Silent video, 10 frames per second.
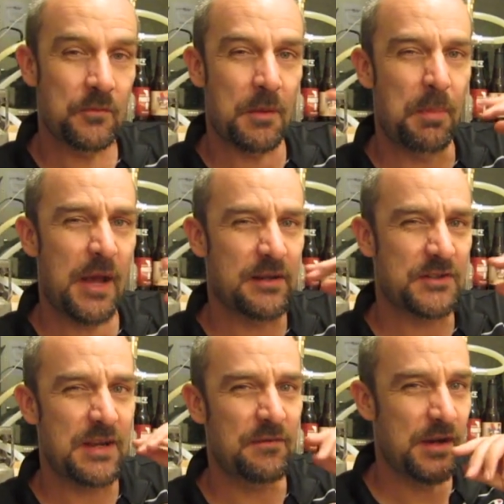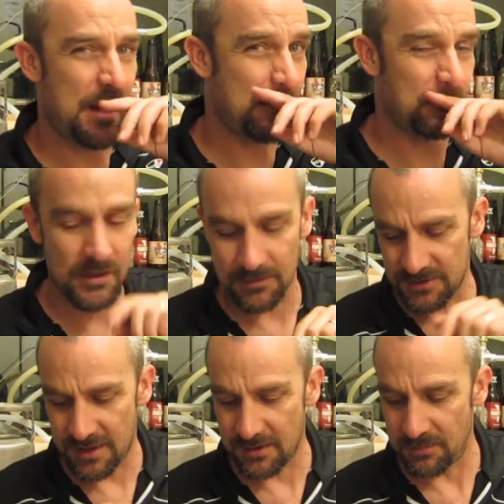the palate's evened out and I'm
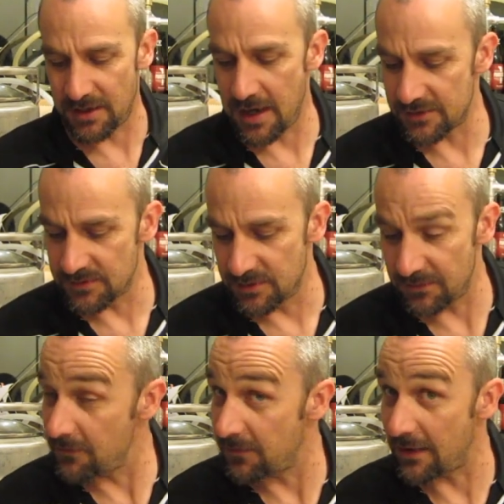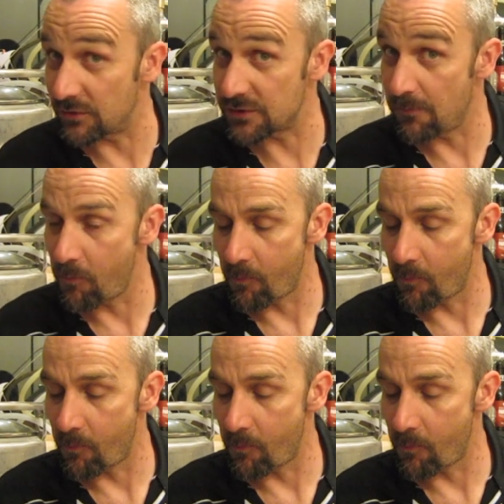starting to pick out some different flavours.